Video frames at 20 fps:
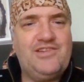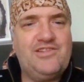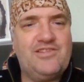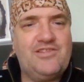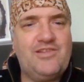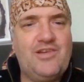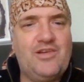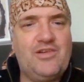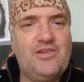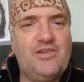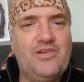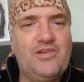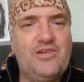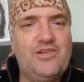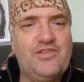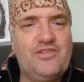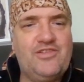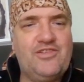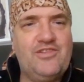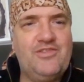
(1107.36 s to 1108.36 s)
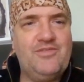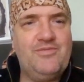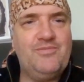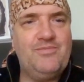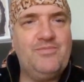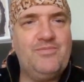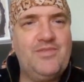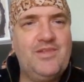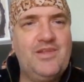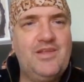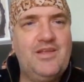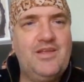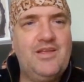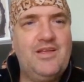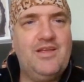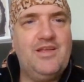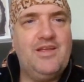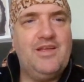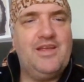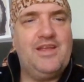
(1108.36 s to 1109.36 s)
is not good.
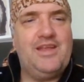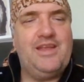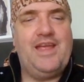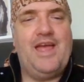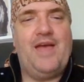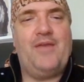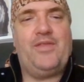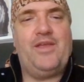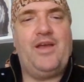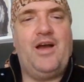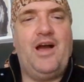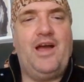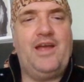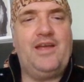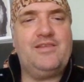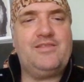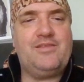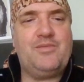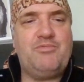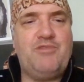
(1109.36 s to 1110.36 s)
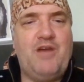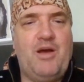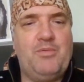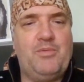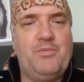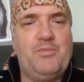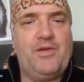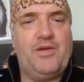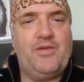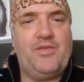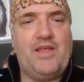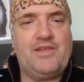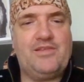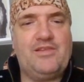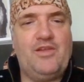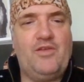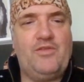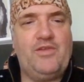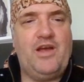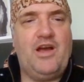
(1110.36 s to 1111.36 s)
Yeah, the I is the problem here. That's
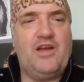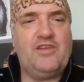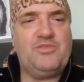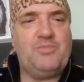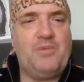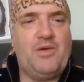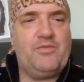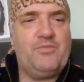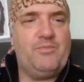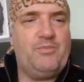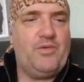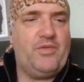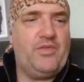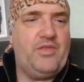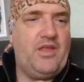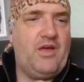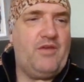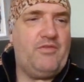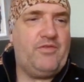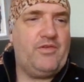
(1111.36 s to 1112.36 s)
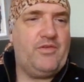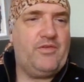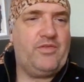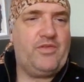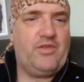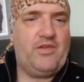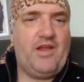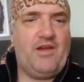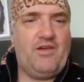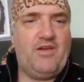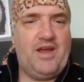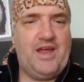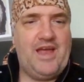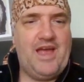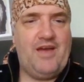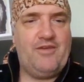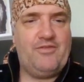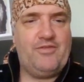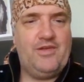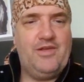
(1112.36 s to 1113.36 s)
a lovely hotspot, but not for the letter I
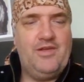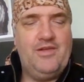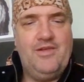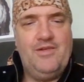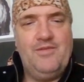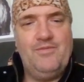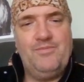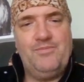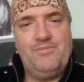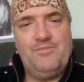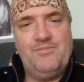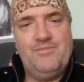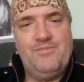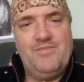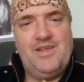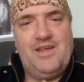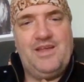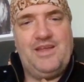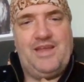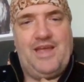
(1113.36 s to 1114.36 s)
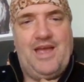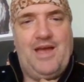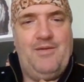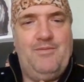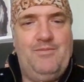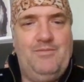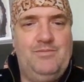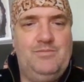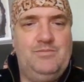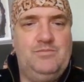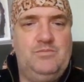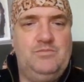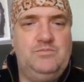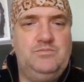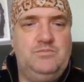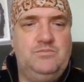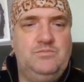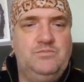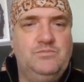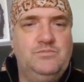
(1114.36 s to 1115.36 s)
have. Yeah.
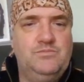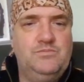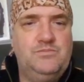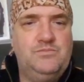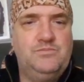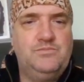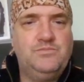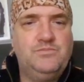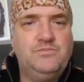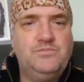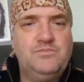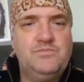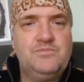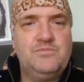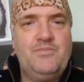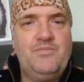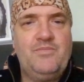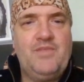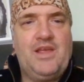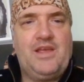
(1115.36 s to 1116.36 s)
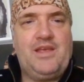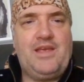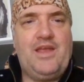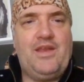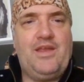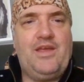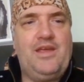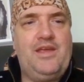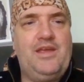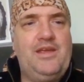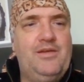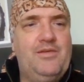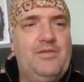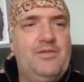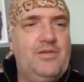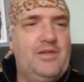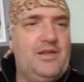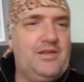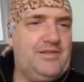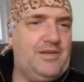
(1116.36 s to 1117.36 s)
Can I...
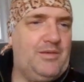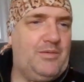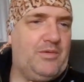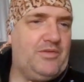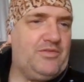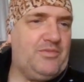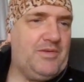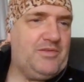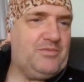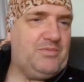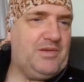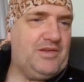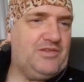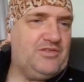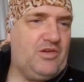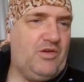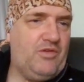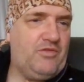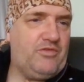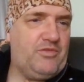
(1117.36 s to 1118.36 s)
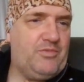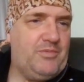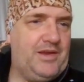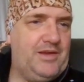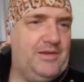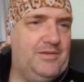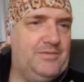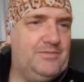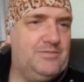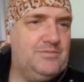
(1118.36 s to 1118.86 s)
Let's see, where's the best place to go for me?